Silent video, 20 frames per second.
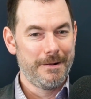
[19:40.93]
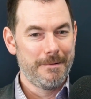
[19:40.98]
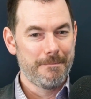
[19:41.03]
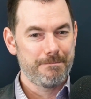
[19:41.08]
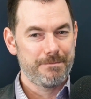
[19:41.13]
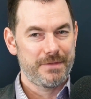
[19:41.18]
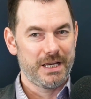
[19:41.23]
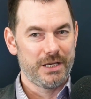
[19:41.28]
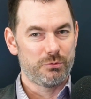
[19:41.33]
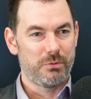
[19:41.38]

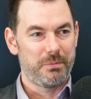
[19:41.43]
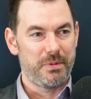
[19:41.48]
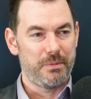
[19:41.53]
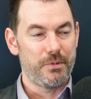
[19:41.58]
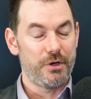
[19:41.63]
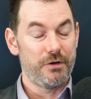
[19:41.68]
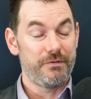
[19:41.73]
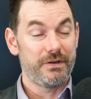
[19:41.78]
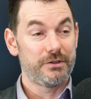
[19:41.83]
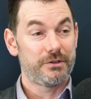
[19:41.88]
things will be
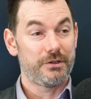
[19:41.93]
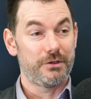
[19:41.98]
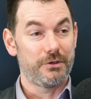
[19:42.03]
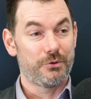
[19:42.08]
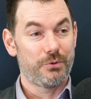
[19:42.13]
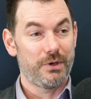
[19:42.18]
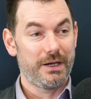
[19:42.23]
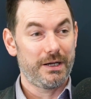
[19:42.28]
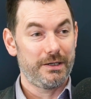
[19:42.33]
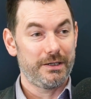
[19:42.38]
moving too
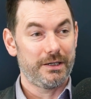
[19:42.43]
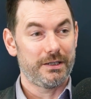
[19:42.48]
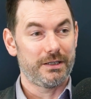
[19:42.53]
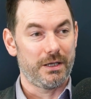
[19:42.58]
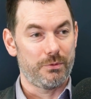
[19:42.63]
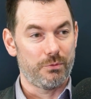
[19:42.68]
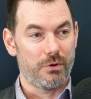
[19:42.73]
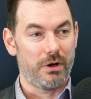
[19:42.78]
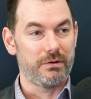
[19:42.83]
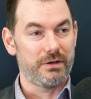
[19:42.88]
quickly and they
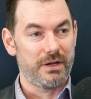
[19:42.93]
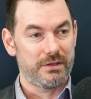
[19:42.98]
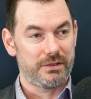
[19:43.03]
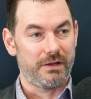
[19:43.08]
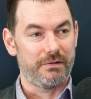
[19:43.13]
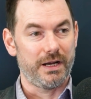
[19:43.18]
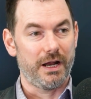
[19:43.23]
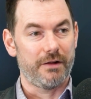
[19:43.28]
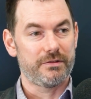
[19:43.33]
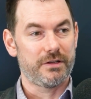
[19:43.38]
won't
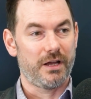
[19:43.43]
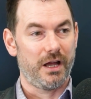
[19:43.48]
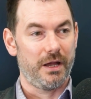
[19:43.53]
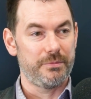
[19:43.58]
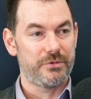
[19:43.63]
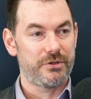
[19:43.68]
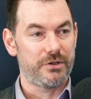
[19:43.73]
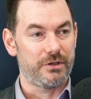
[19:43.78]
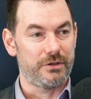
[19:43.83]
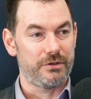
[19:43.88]
necessarily have time
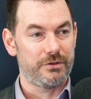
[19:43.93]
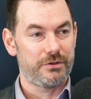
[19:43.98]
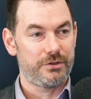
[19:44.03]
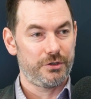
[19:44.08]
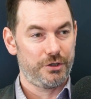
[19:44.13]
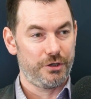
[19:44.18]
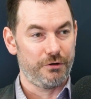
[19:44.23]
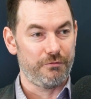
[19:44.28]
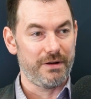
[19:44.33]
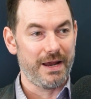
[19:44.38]
to
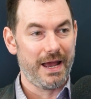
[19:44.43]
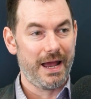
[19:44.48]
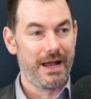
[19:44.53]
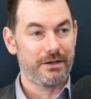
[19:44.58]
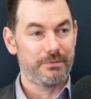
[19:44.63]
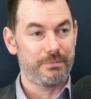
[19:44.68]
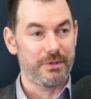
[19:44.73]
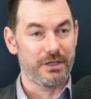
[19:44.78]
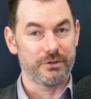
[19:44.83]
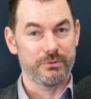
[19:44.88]

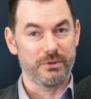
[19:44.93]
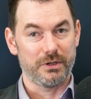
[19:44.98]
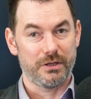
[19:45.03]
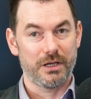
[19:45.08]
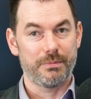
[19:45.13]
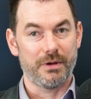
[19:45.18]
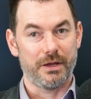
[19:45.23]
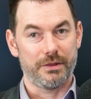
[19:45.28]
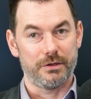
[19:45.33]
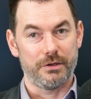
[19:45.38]
react, because when you think
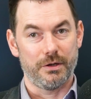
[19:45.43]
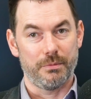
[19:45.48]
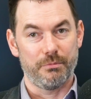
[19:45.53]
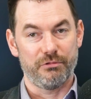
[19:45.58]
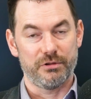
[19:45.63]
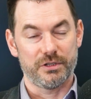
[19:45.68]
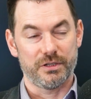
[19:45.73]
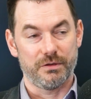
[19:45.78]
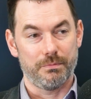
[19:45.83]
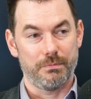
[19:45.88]
about the
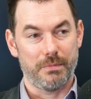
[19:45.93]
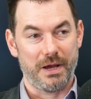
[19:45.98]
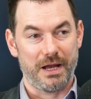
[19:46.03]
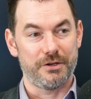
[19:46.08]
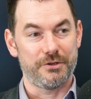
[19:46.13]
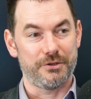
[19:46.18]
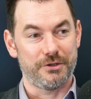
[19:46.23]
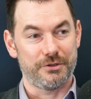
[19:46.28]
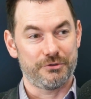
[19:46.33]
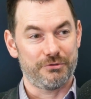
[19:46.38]
numbers of
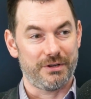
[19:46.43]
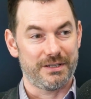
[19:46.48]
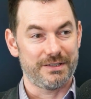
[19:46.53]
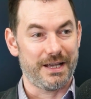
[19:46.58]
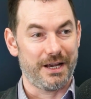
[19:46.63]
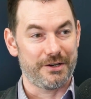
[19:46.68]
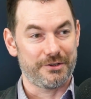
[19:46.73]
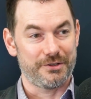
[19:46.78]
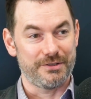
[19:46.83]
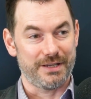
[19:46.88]
managers,
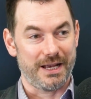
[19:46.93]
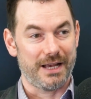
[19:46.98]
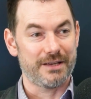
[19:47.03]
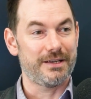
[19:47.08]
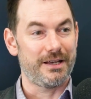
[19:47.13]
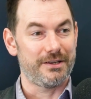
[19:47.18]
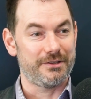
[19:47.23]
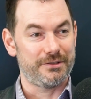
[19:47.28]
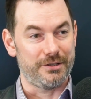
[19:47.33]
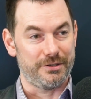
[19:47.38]
transactions,
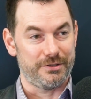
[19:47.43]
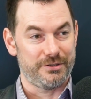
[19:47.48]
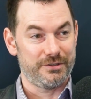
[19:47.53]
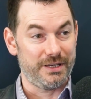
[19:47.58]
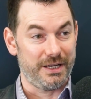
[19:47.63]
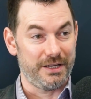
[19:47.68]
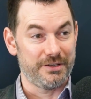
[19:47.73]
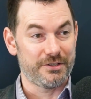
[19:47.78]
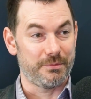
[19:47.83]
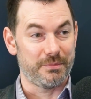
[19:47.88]
assets that
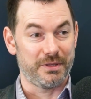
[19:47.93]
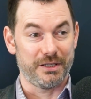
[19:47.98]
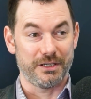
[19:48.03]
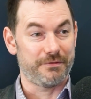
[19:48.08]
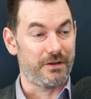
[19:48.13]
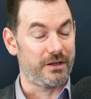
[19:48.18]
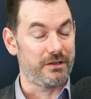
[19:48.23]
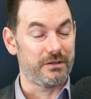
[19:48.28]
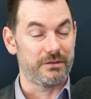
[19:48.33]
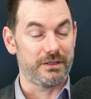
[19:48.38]
sit in some of these funds,